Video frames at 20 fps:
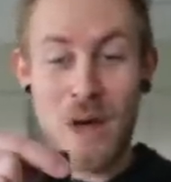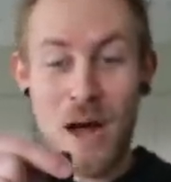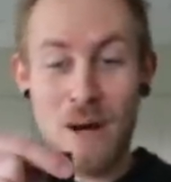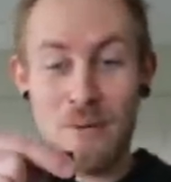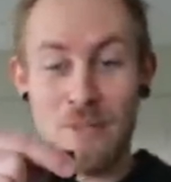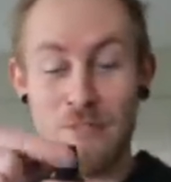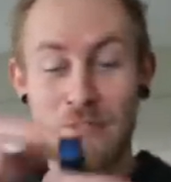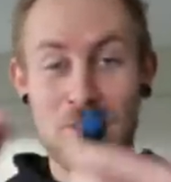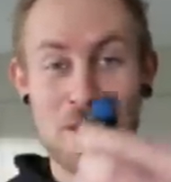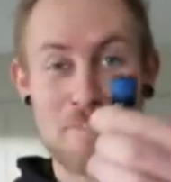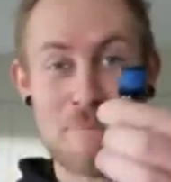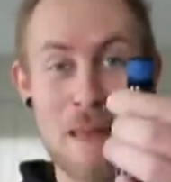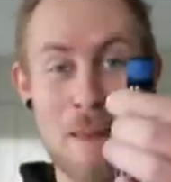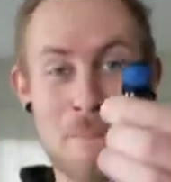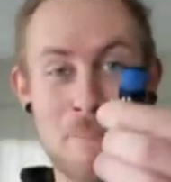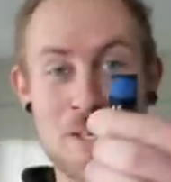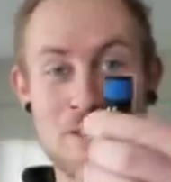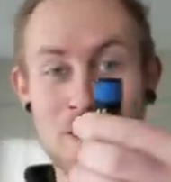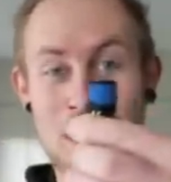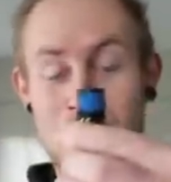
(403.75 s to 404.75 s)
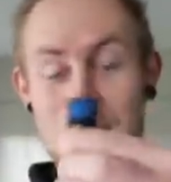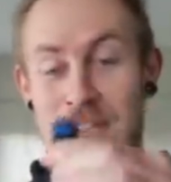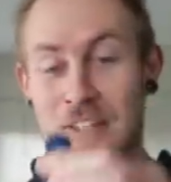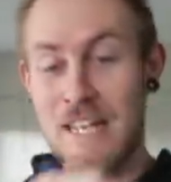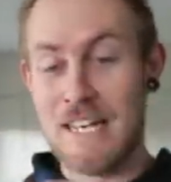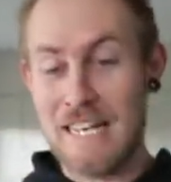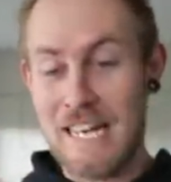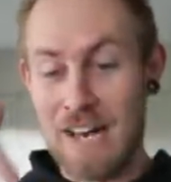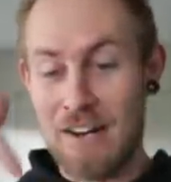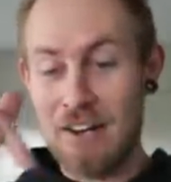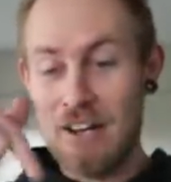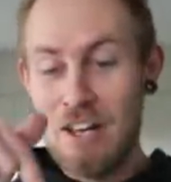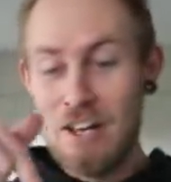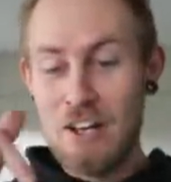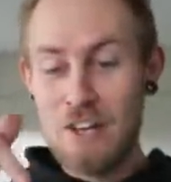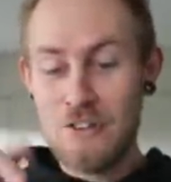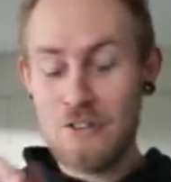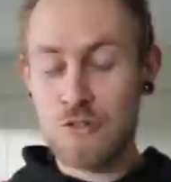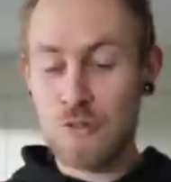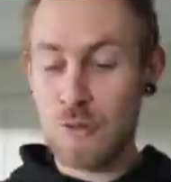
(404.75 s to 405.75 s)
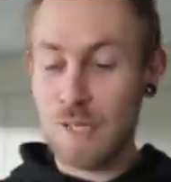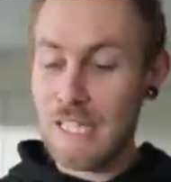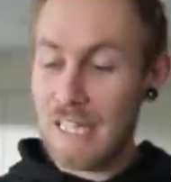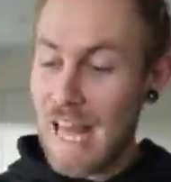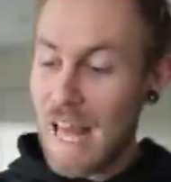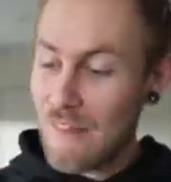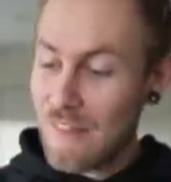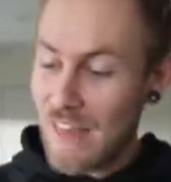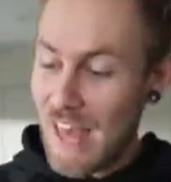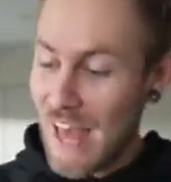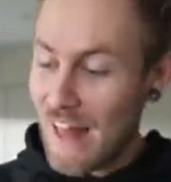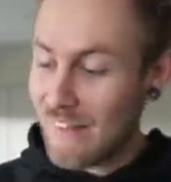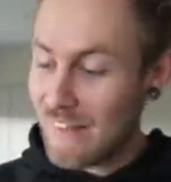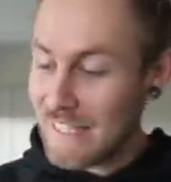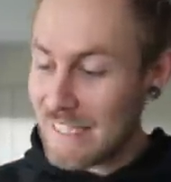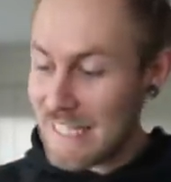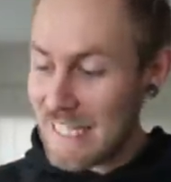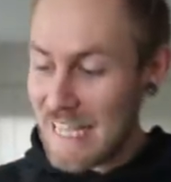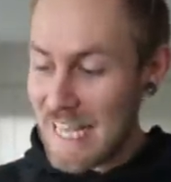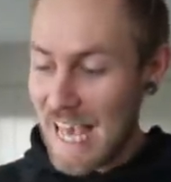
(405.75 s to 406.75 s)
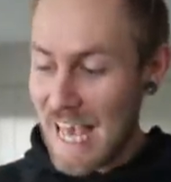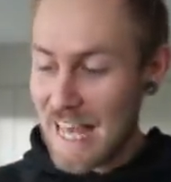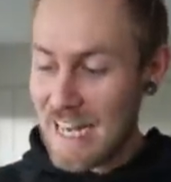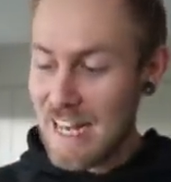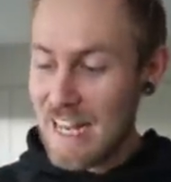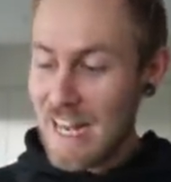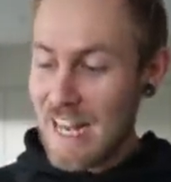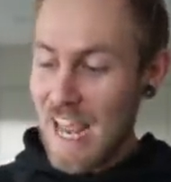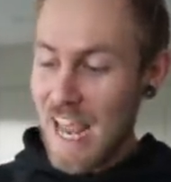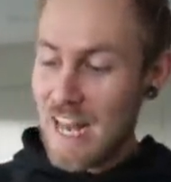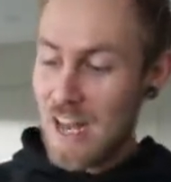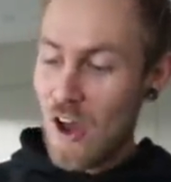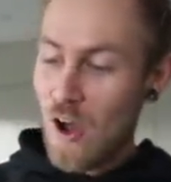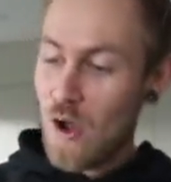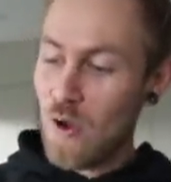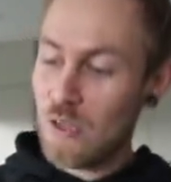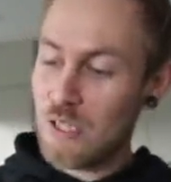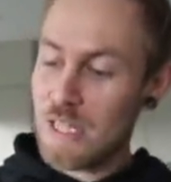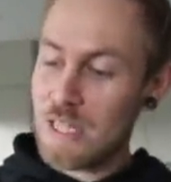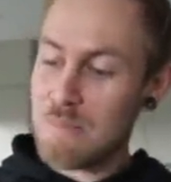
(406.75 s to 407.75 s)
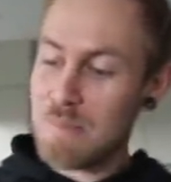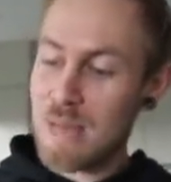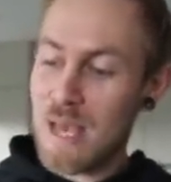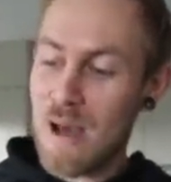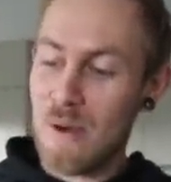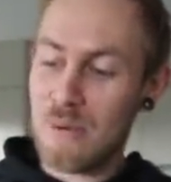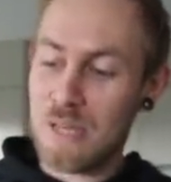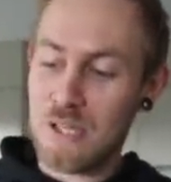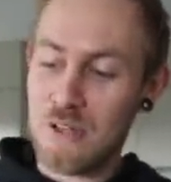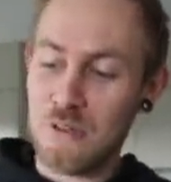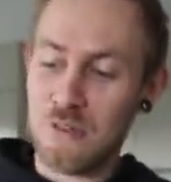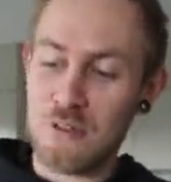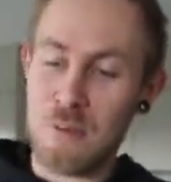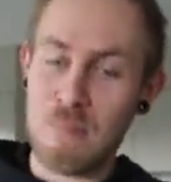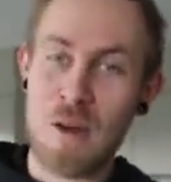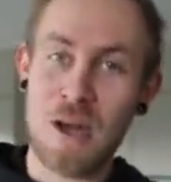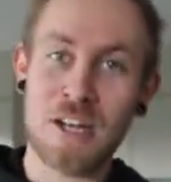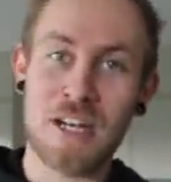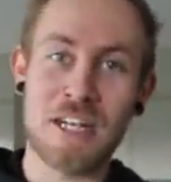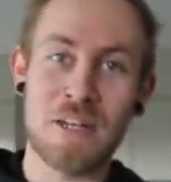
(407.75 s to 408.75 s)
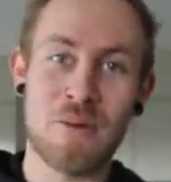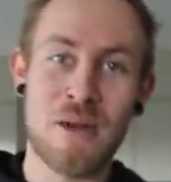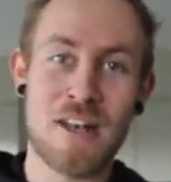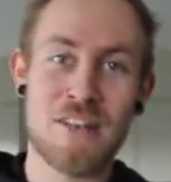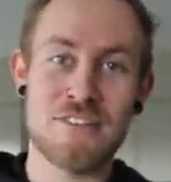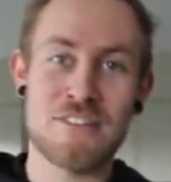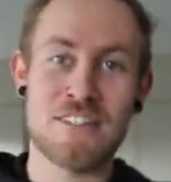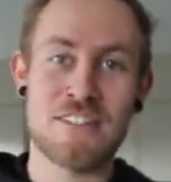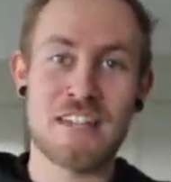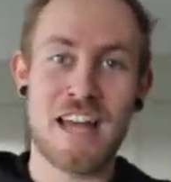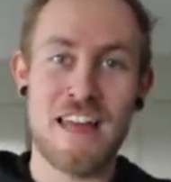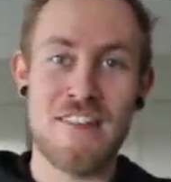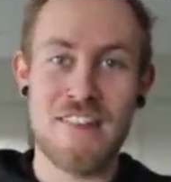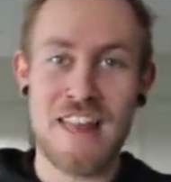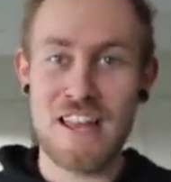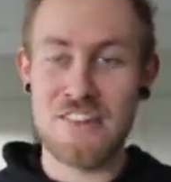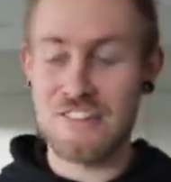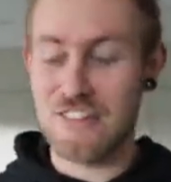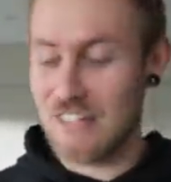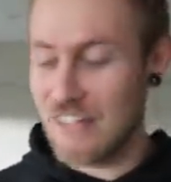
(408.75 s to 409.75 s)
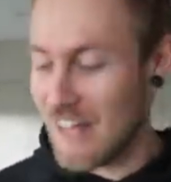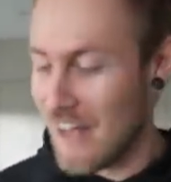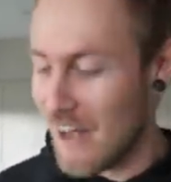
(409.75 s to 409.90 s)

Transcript: I would flip that bitch upside down, drill out the Allen key head, and only be able to use a monkey wrench to tighten that shit